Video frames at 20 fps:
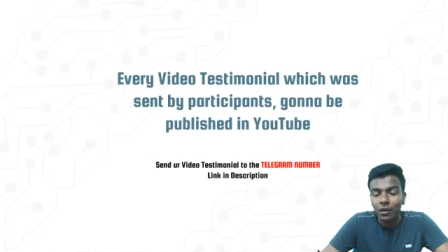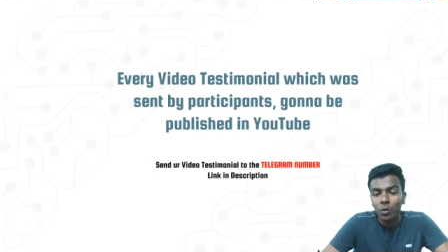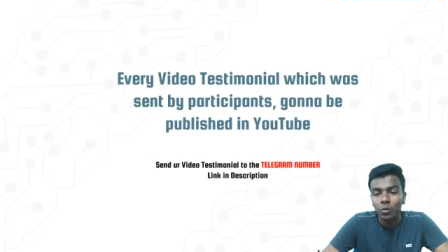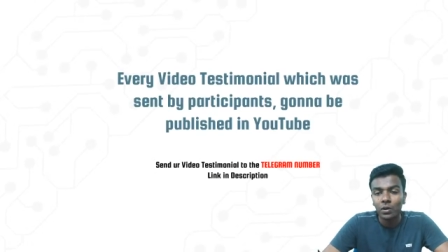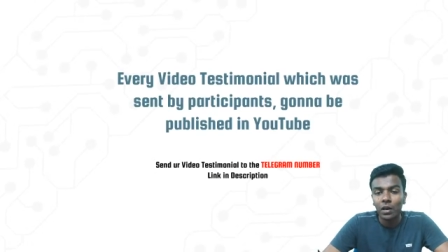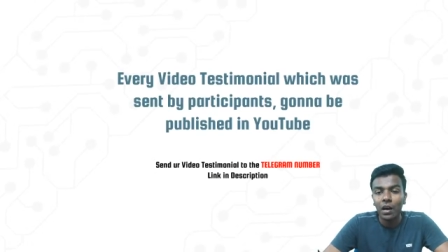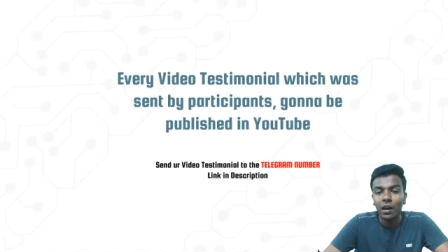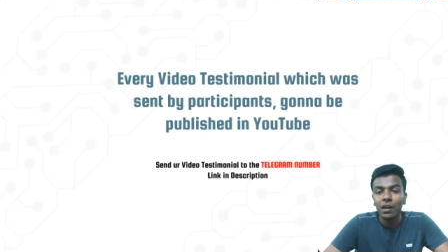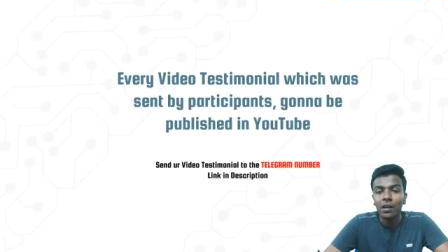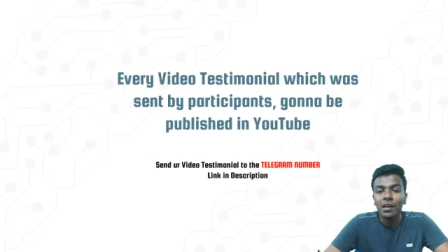
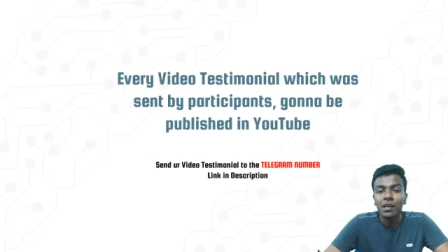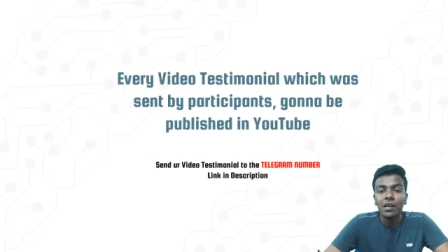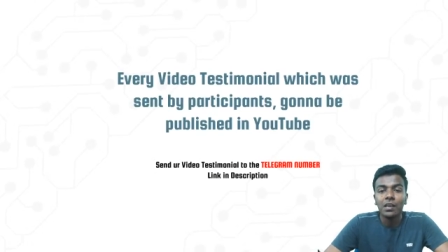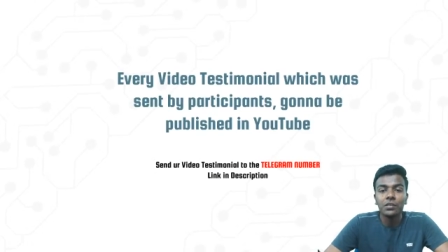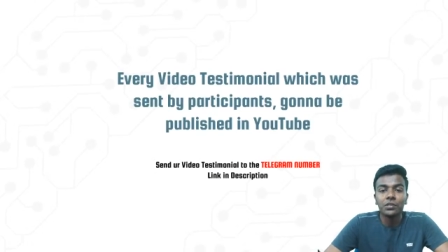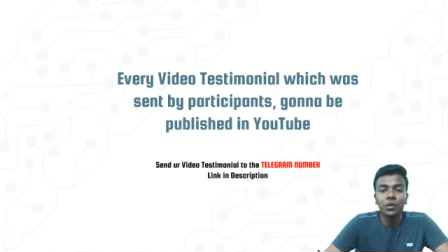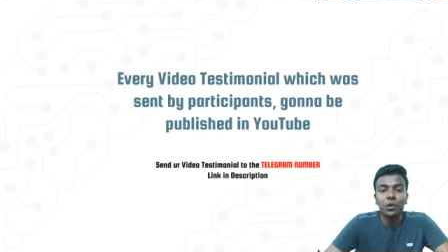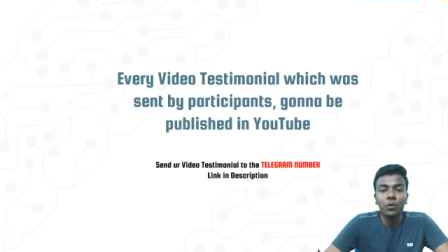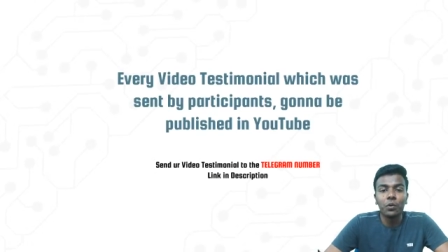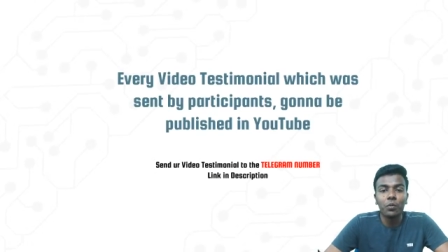Okay,
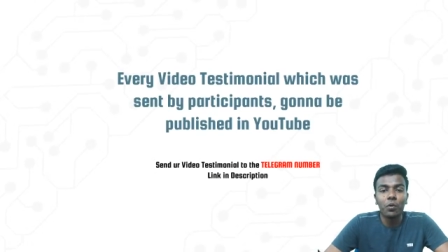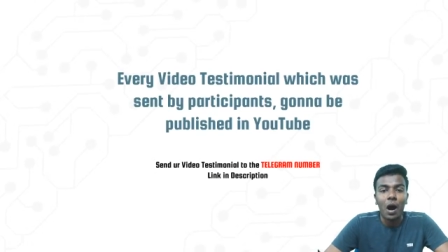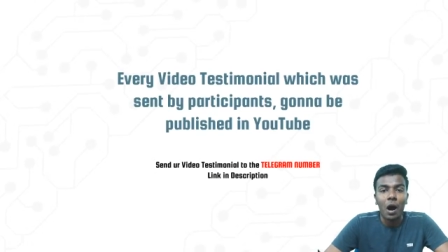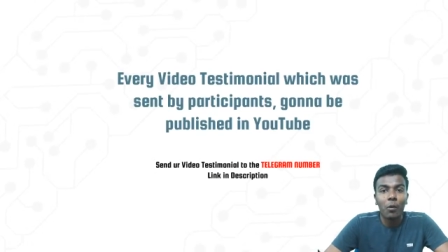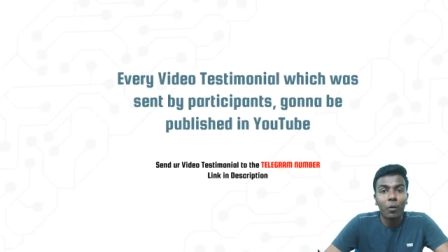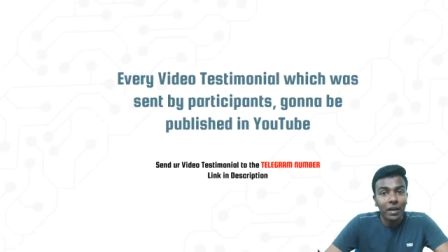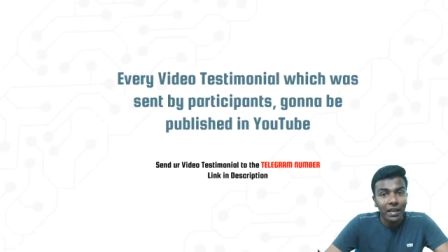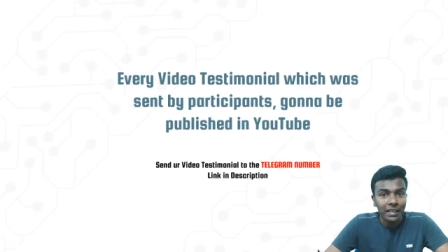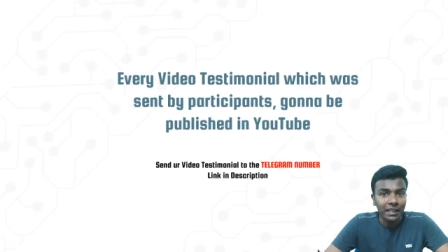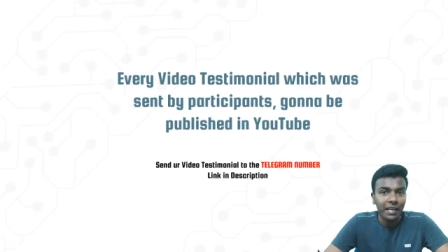so
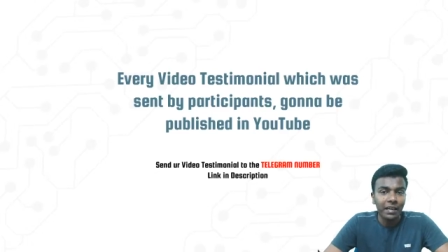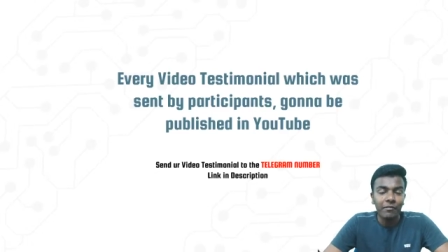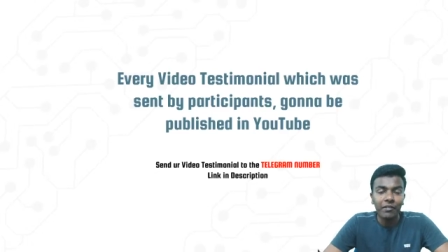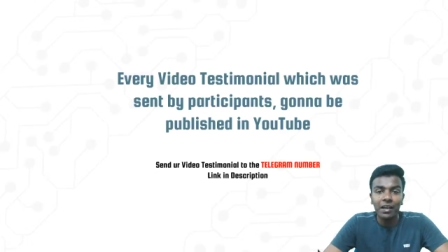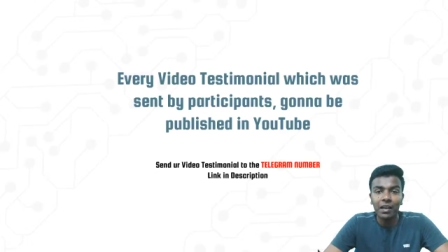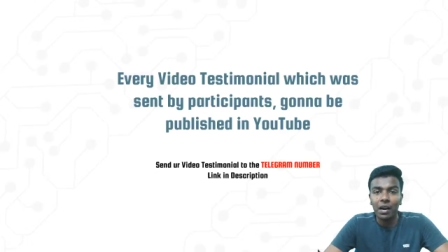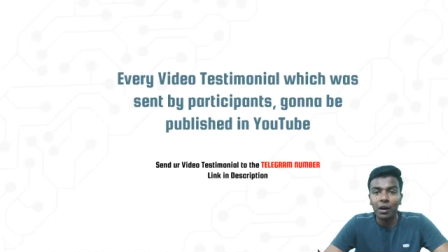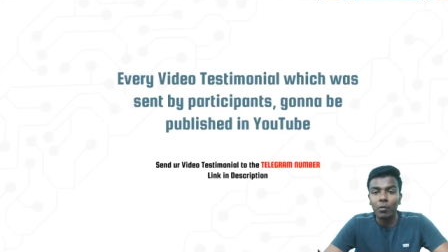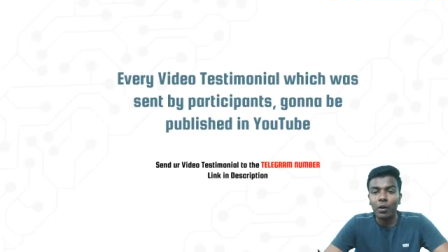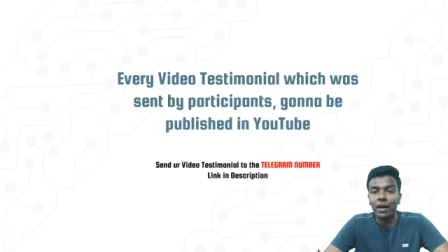only thing we
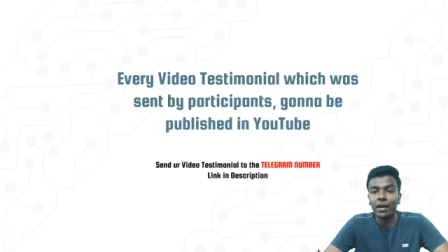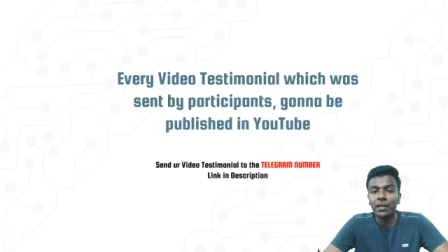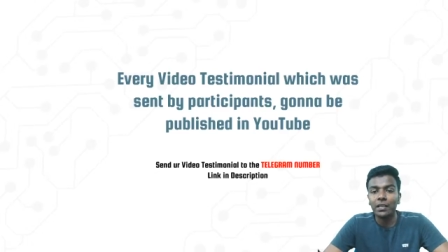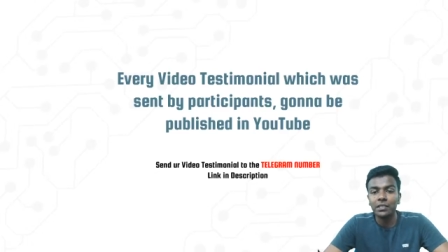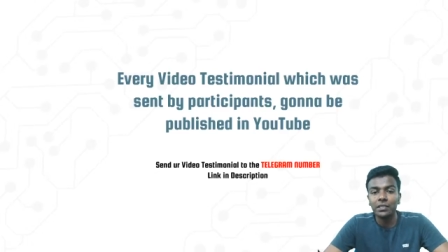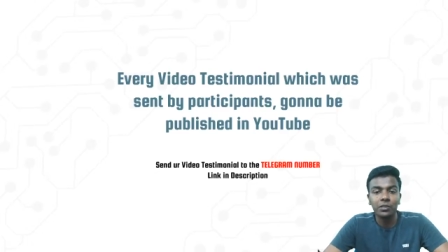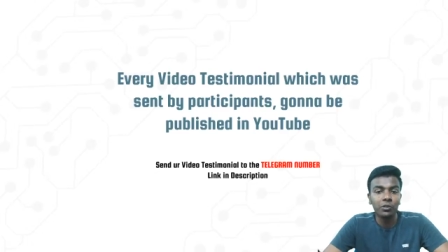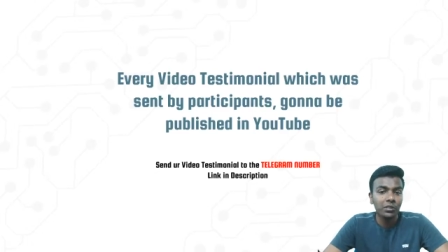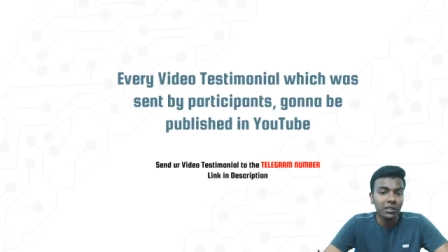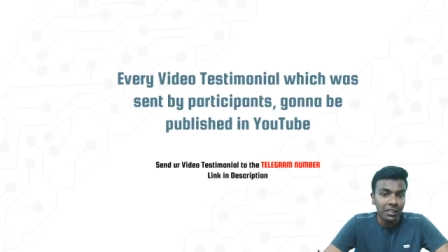require
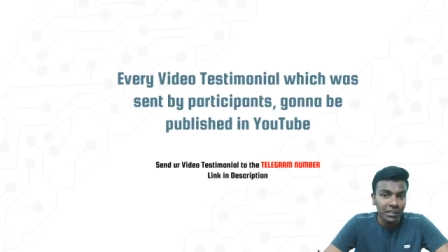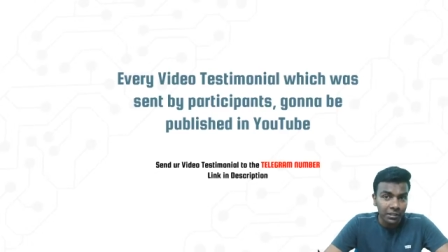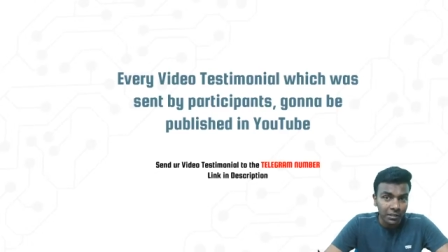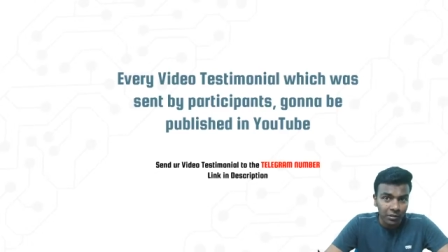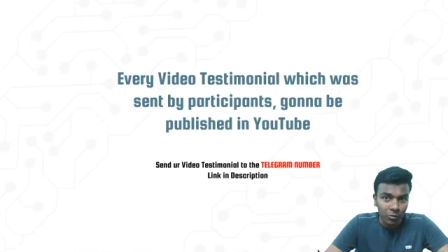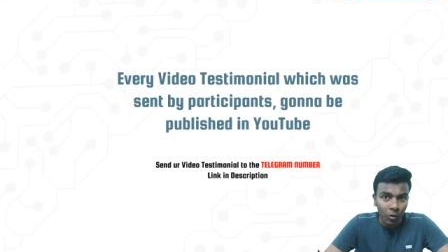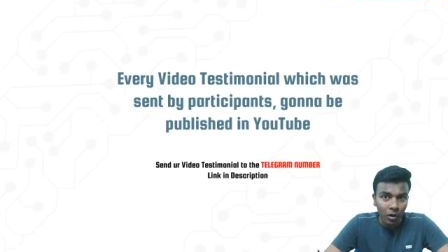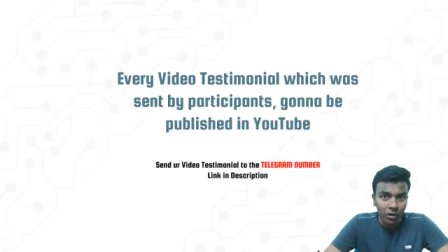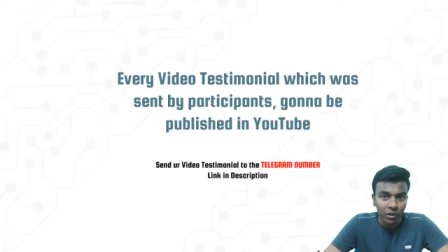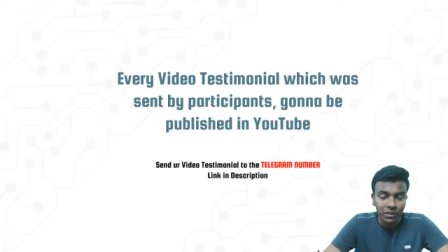is you just
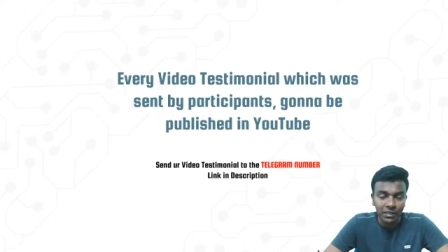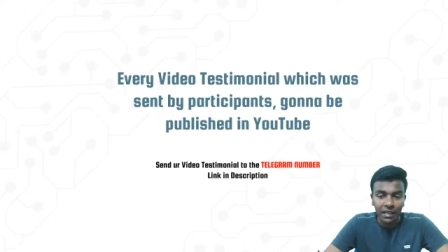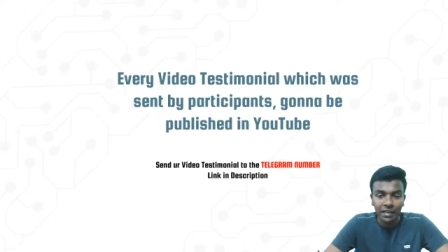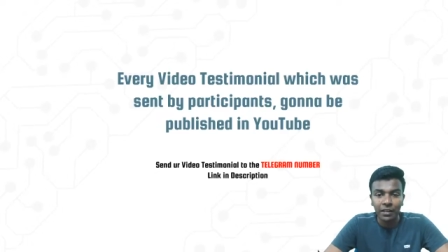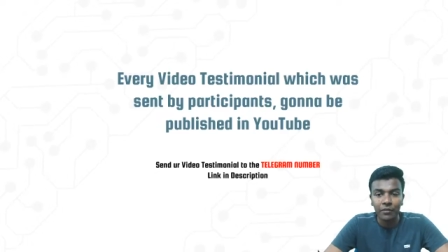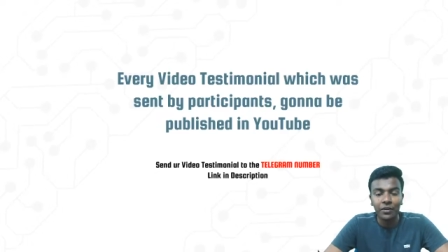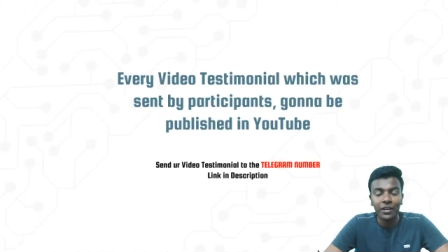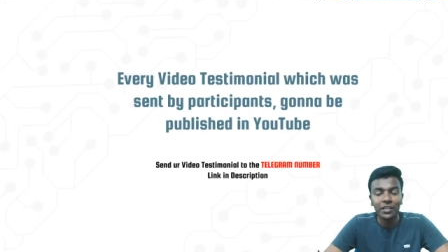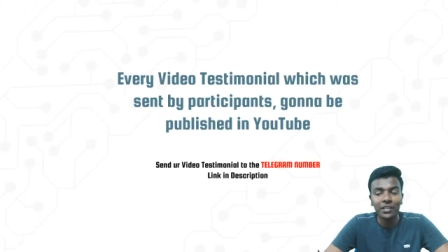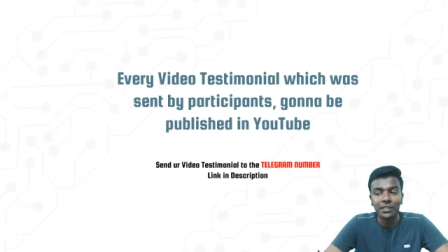want to send the
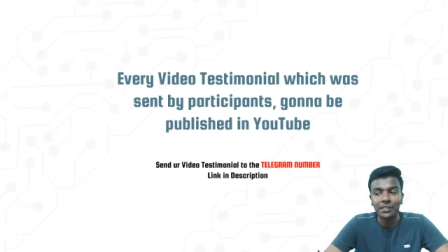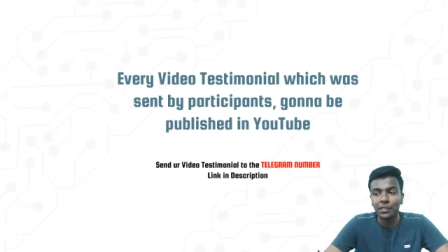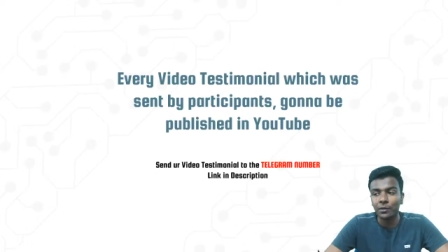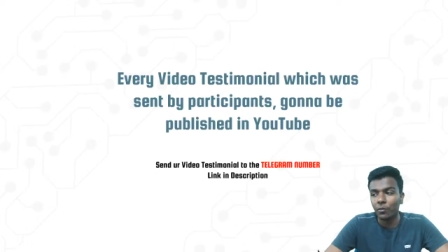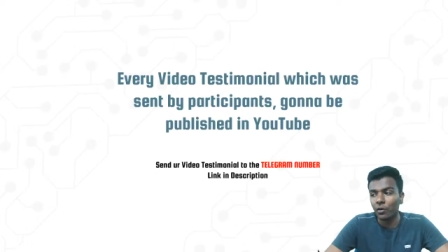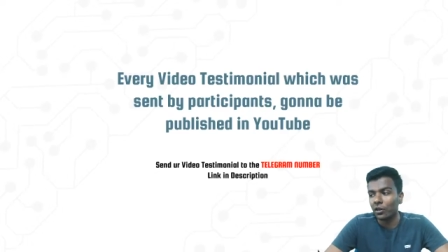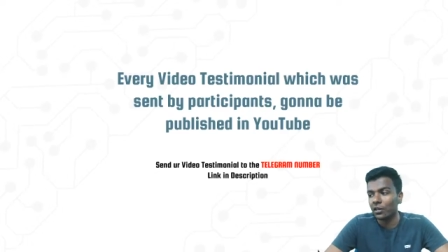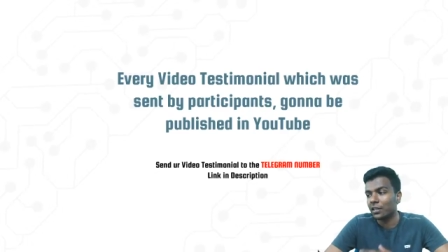video testimonial.